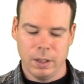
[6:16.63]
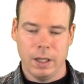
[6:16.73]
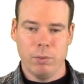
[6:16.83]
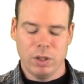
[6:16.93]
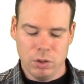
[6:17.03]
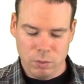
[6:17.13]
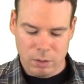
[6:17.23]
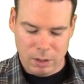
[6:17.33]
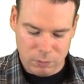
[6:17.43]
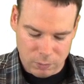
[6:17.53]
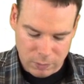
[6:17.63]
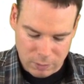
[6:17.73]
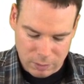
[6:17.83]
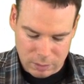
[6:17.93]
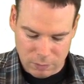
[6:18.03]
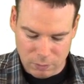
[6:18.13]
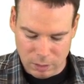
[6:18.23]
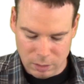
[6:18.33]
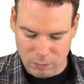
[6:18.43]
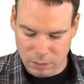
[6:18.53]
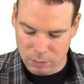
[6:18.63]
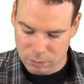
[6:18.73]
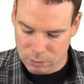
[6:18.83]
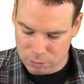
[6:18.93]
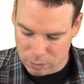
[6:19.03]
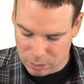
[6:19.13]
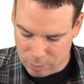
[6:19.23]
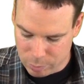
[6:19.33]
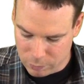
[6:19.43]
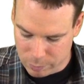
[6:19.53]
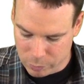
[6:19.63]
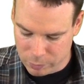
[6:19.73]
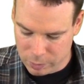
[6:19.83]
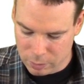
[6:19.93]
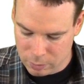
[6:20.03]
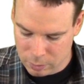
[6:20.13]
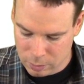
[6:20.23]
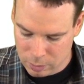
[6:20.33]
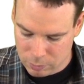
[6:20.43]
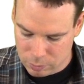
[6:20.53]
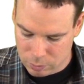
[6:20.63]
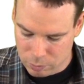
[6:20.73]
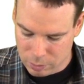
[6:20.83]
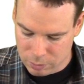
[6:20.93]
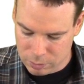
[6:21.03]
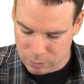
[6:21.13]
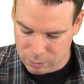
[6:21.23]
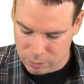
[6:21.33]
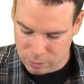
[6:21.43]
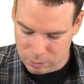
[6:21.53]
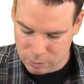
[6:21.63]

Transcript: And we could do this for various different x values. I'll draw a couple of them over here. Do another cylinder.